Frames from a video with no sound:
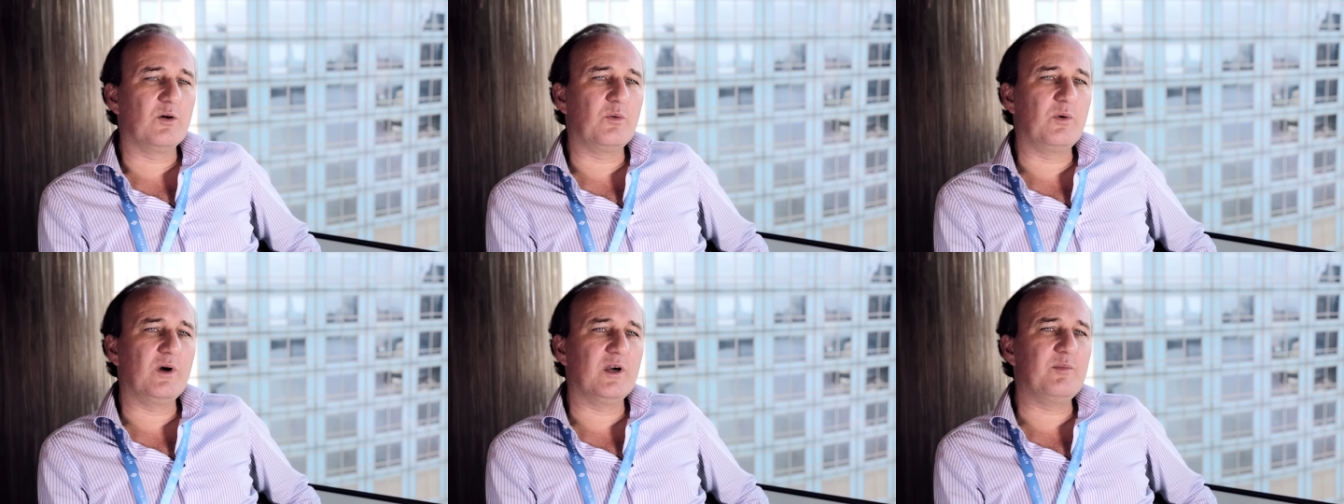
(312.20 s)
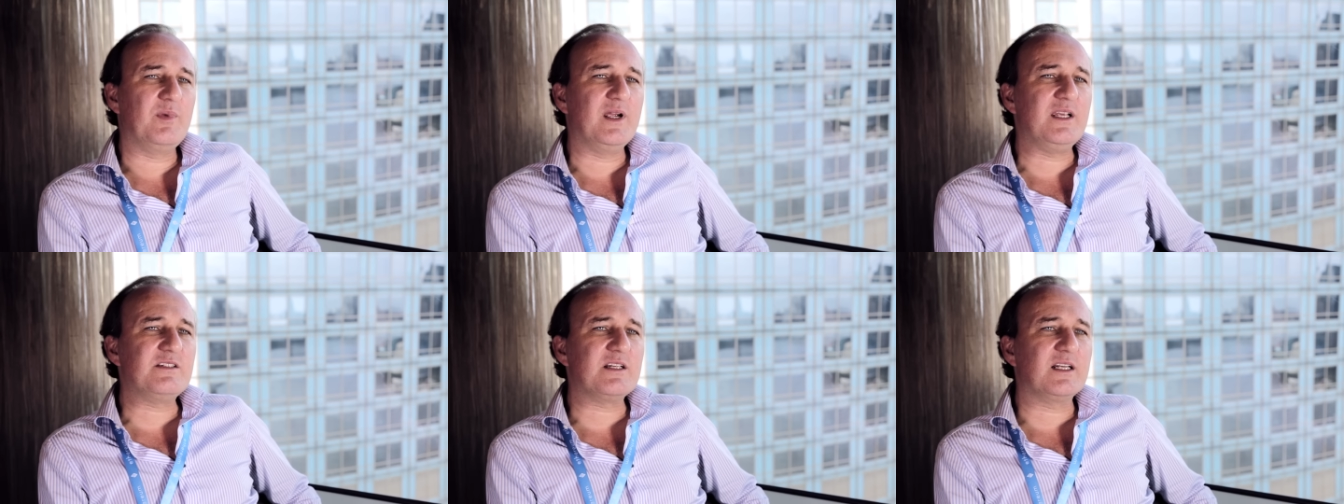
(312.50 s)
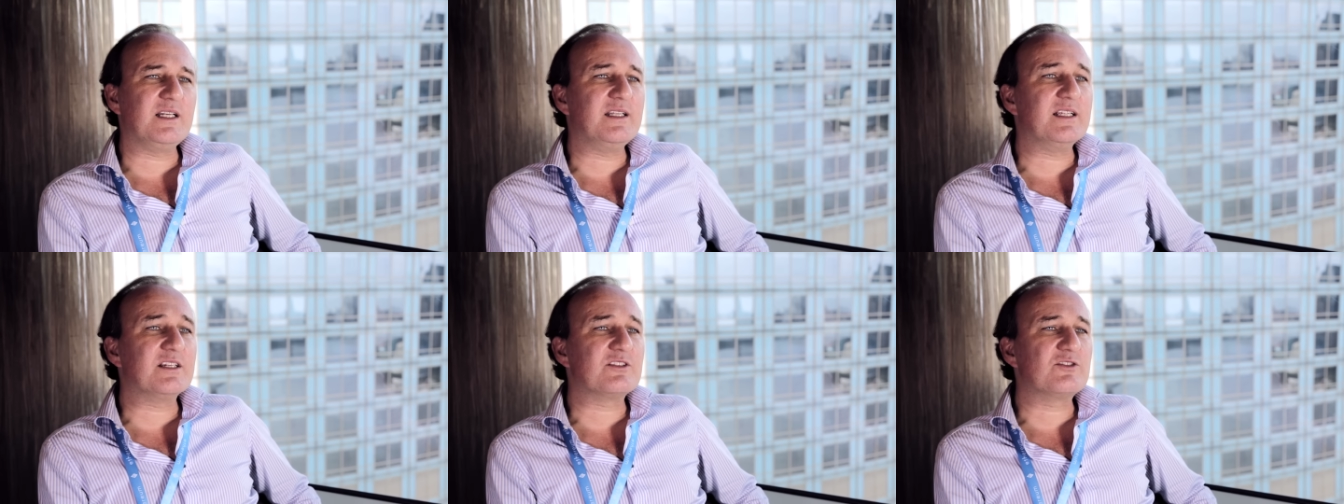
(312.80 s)
where
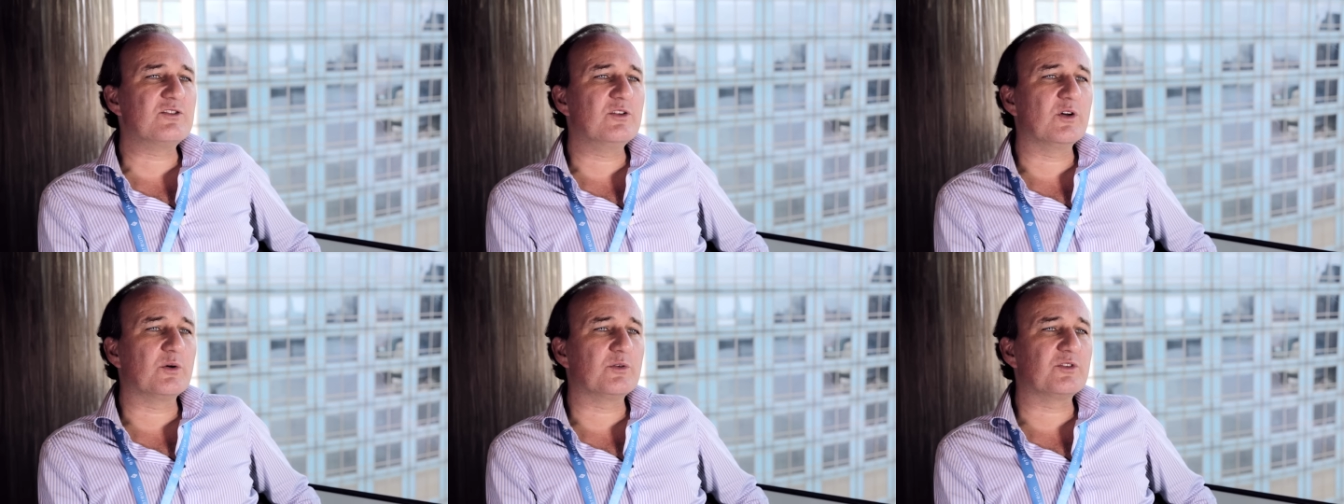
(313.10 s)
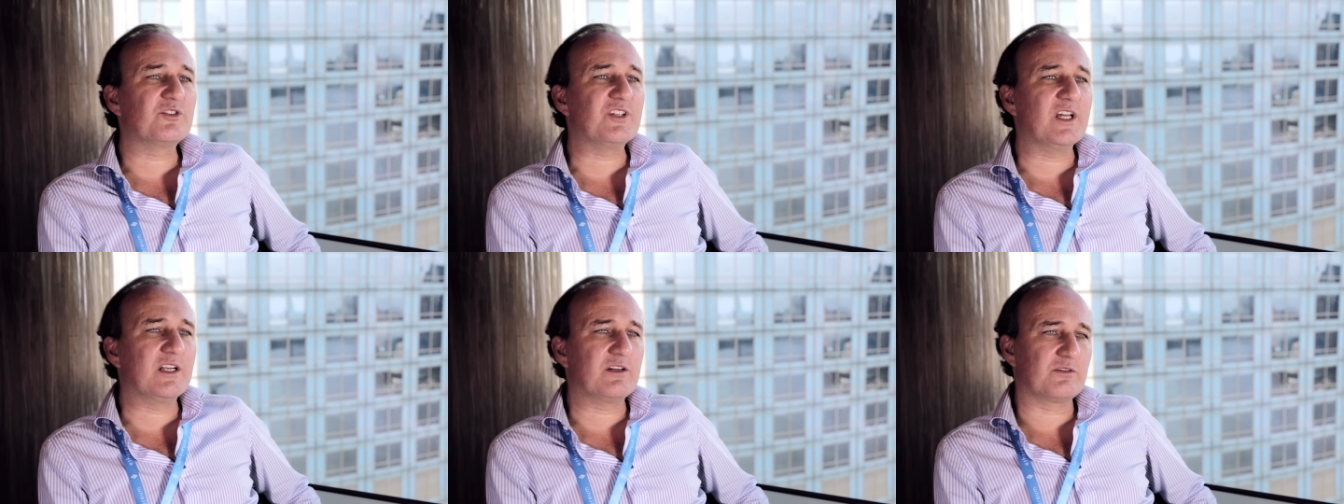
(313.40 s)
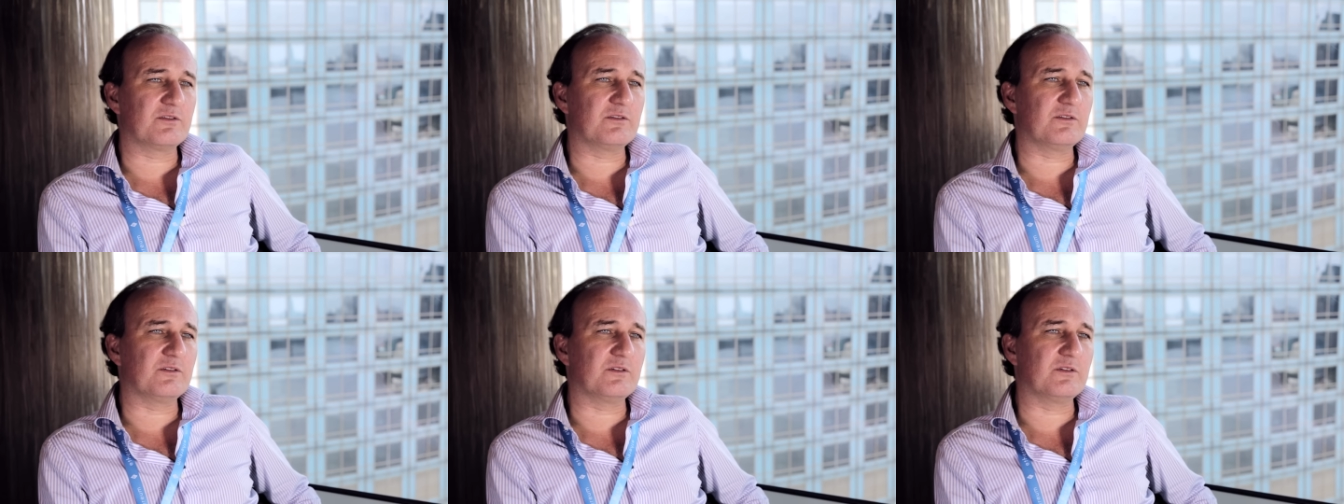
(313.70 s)
basically there's no
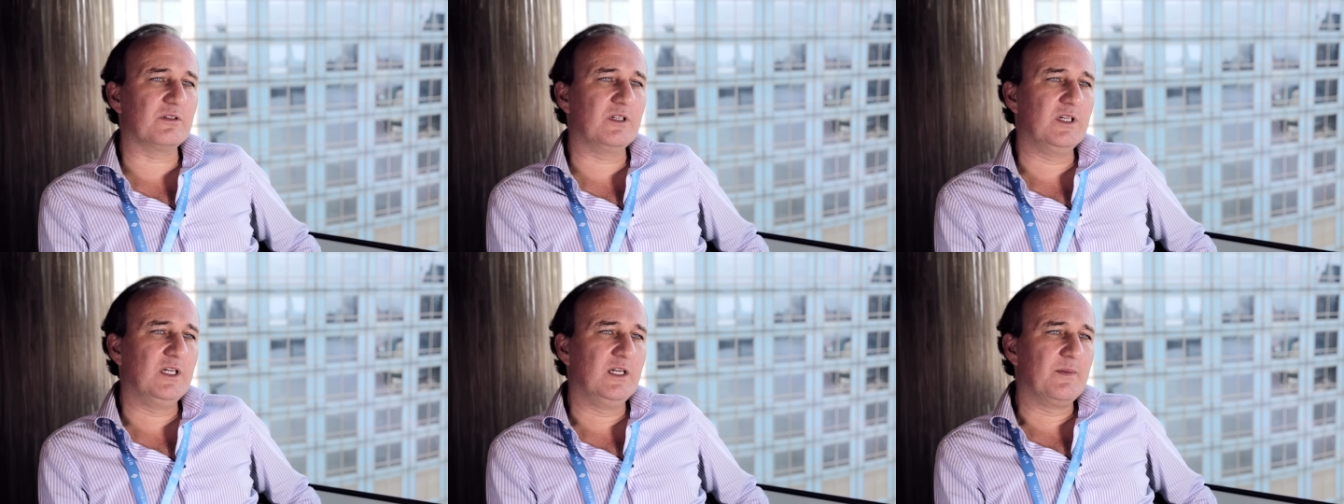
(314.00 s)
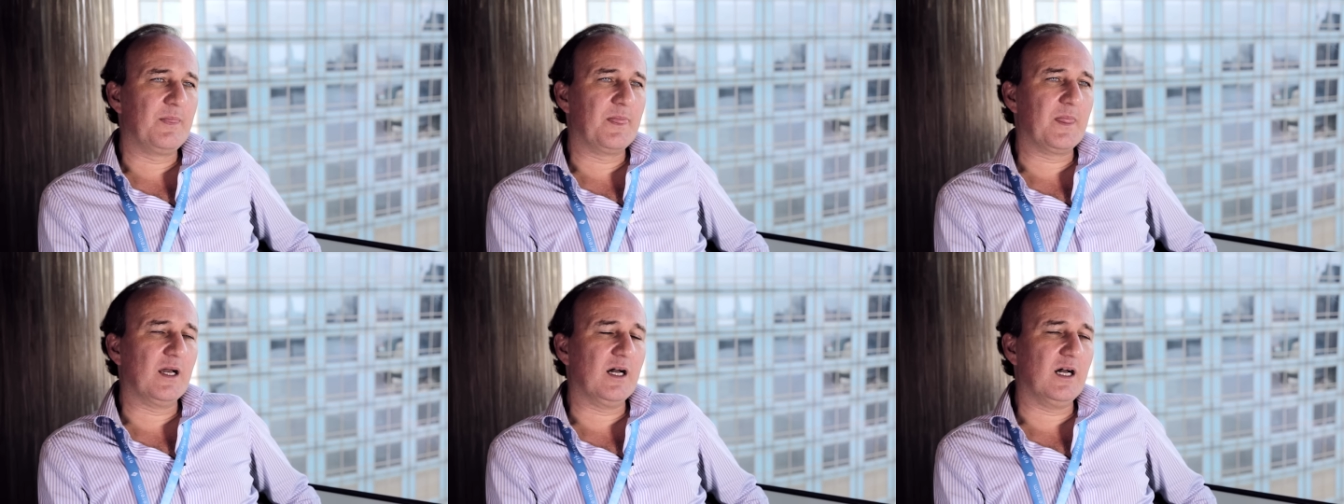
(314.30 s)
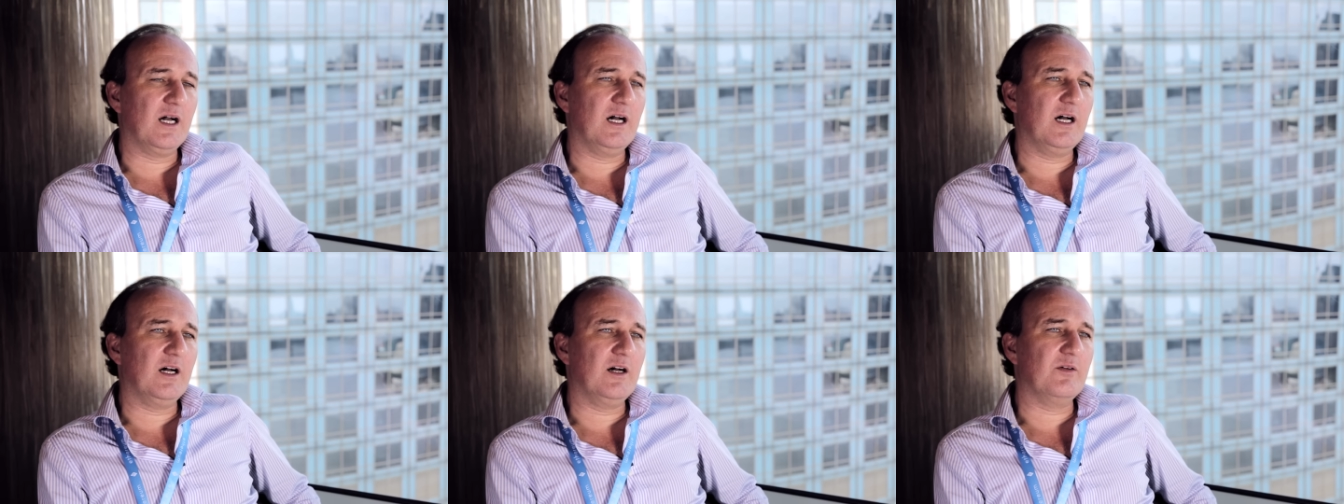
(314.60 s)
central
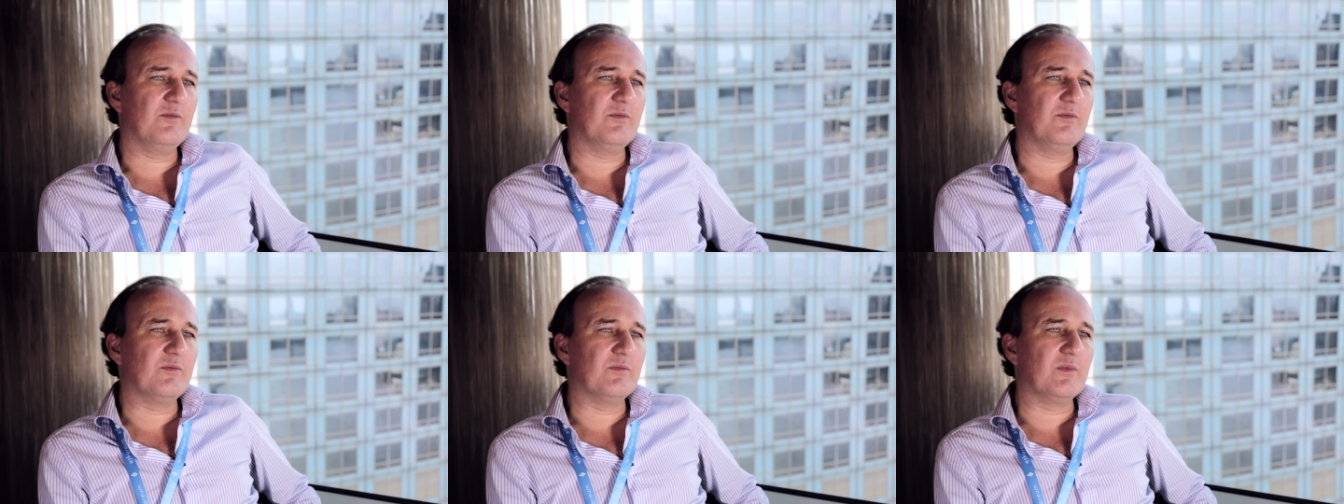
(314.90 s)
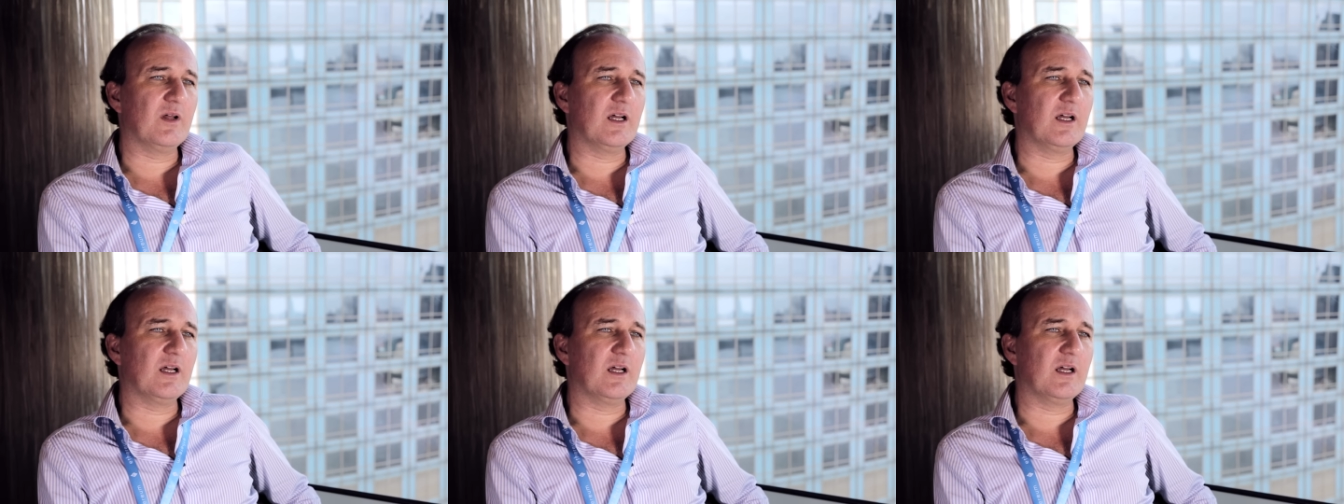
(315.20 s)
um,